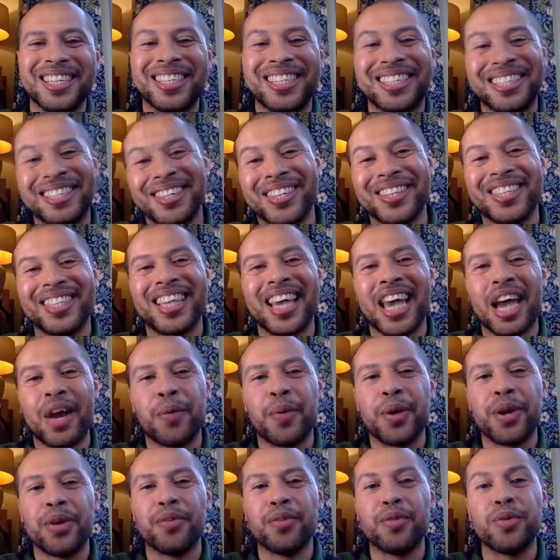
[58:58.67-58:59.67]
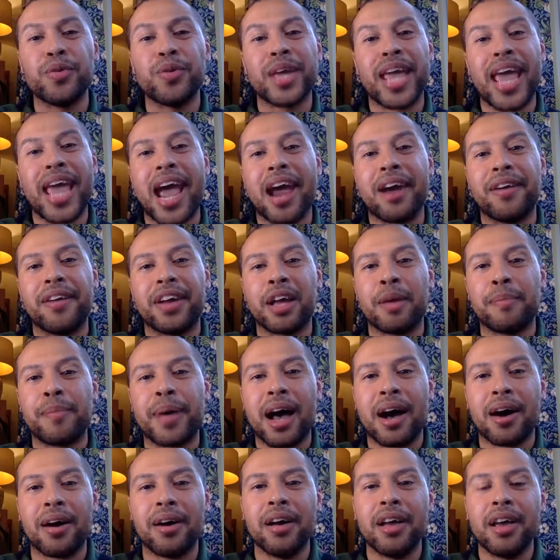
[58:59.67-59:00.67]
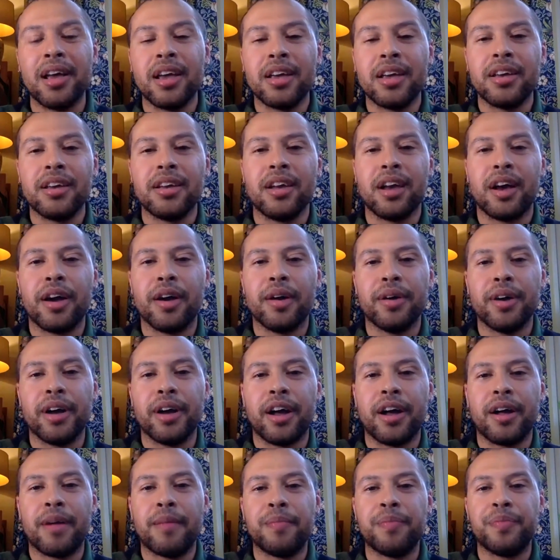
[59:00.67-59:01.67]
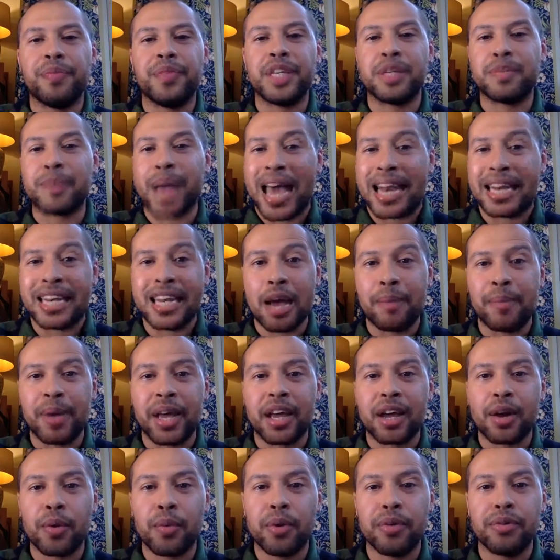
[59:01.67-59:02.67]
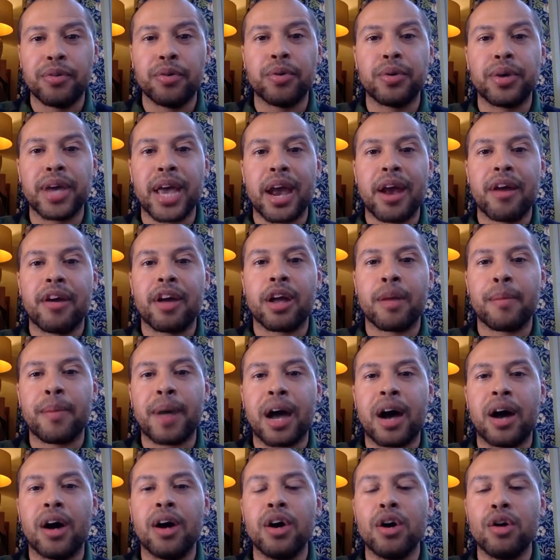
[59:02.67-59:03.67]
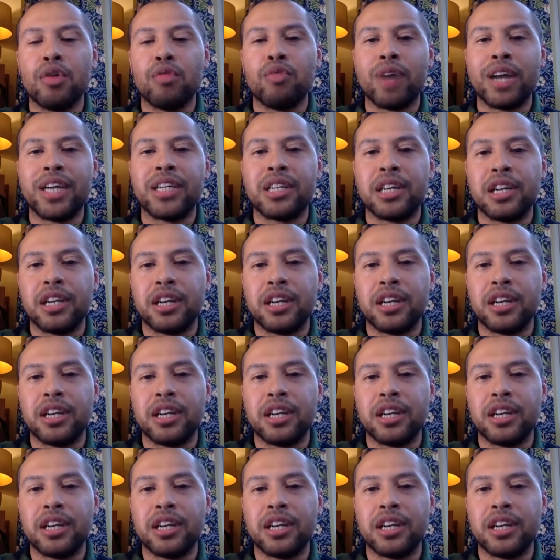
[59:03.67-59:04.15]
should say. We are all caring about, this pandemic. We're all caring about racial